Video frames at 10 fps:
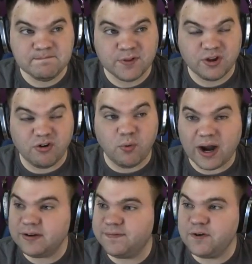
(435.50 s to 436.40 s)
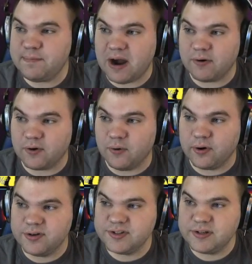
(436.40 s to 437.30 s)
quite a few power
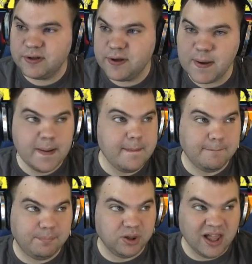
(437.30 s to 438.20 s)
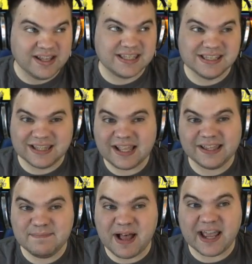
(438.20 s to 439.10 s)
cores, plus
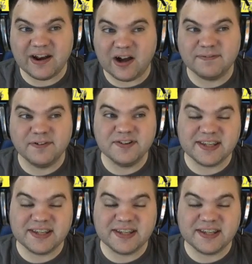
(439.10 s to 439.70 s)
likely buying offers,